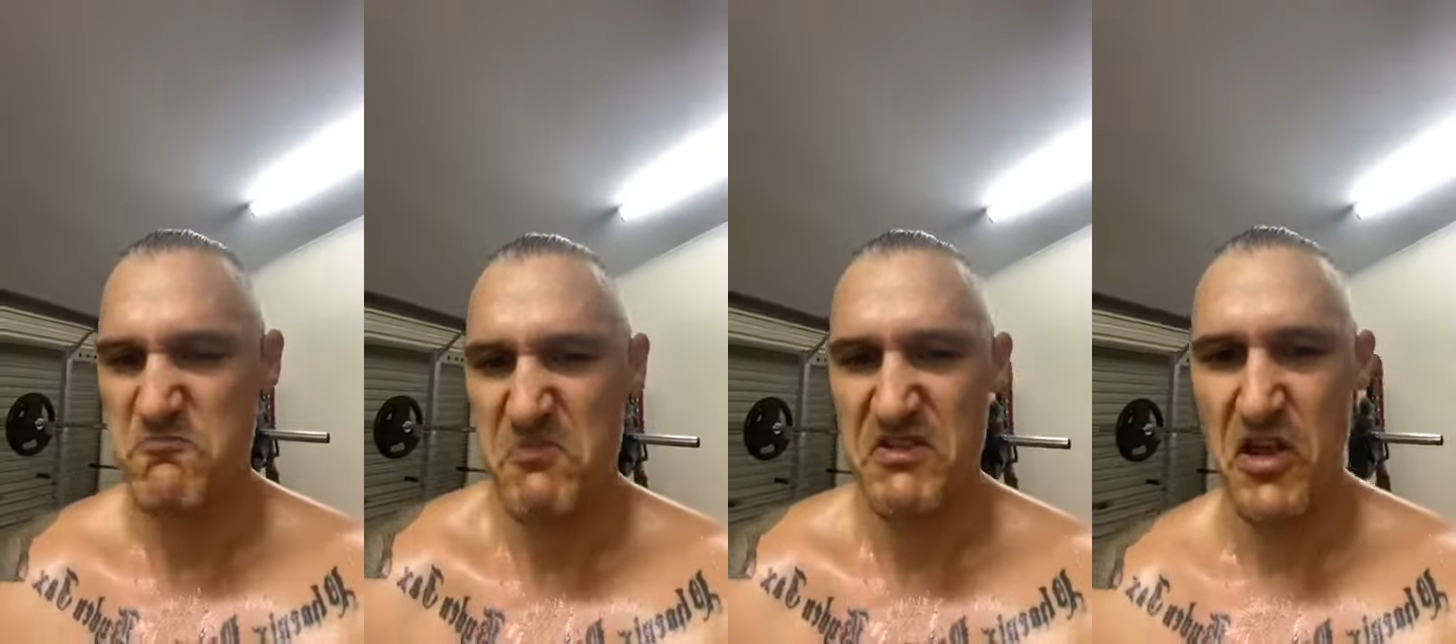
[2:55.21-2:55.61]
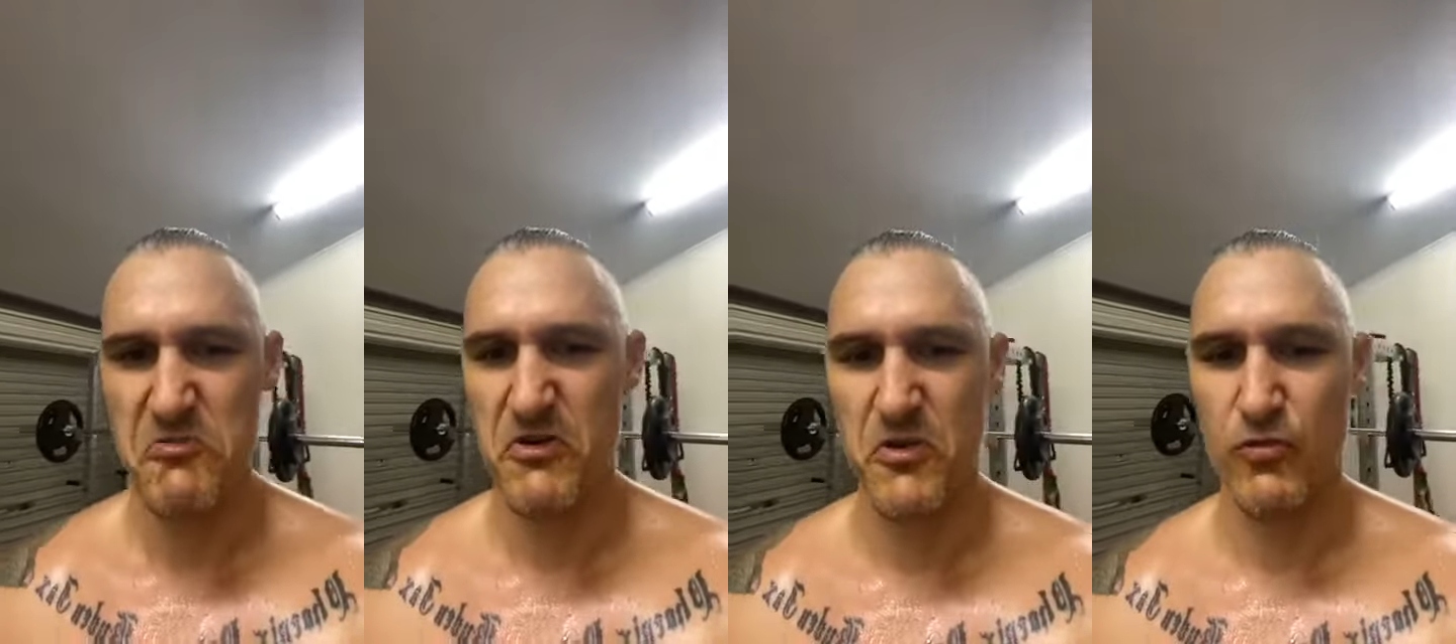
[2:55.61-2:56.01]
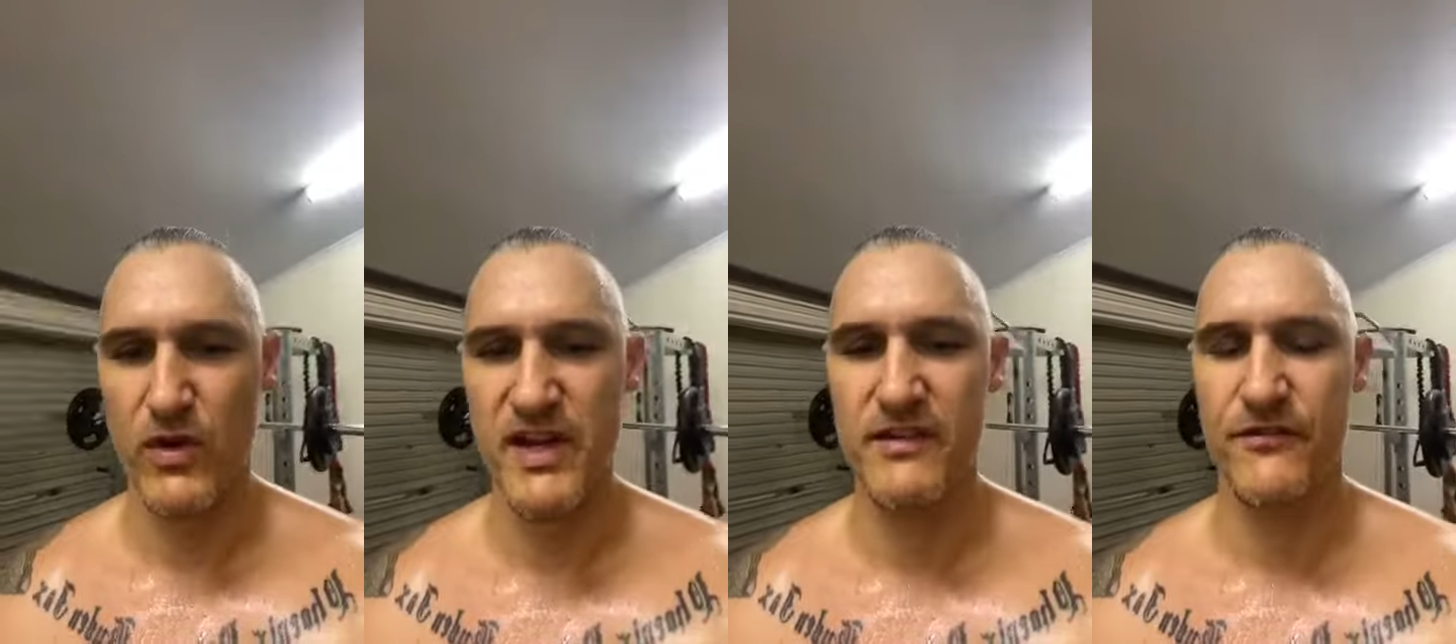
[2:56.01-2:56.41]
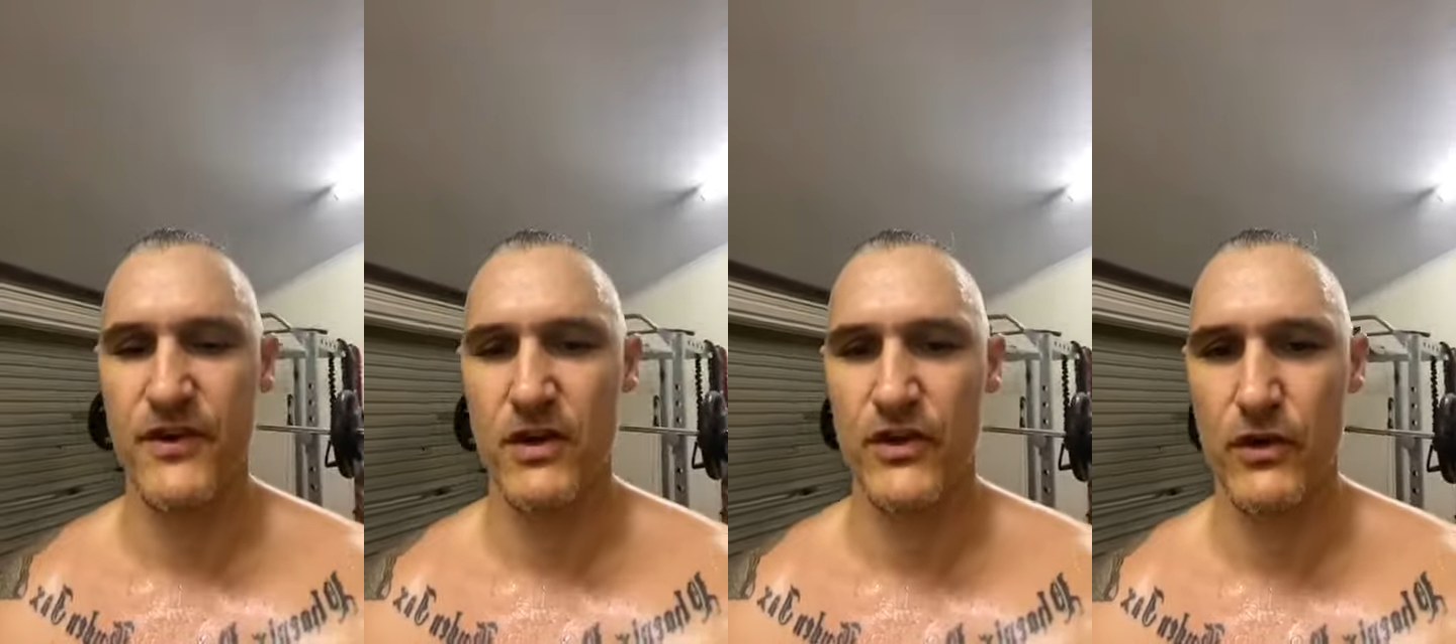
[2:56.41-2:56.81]
There's no real reason for
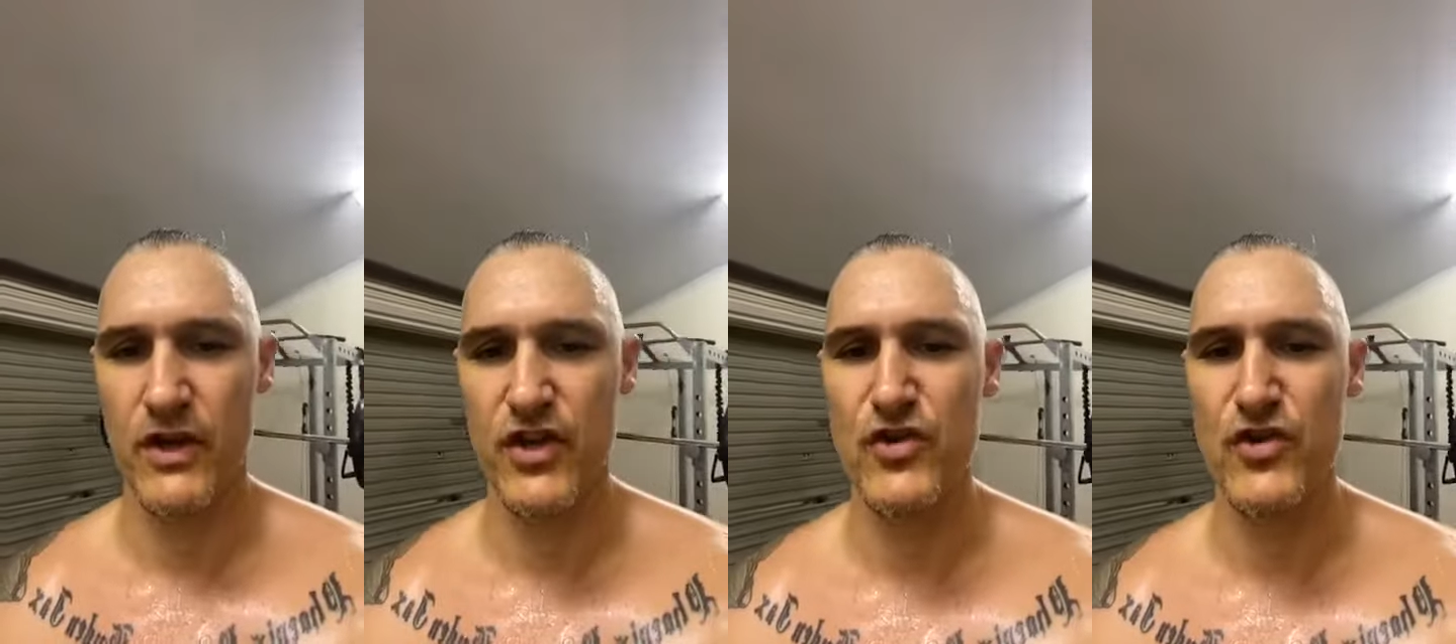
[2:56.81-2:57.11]
you to do it.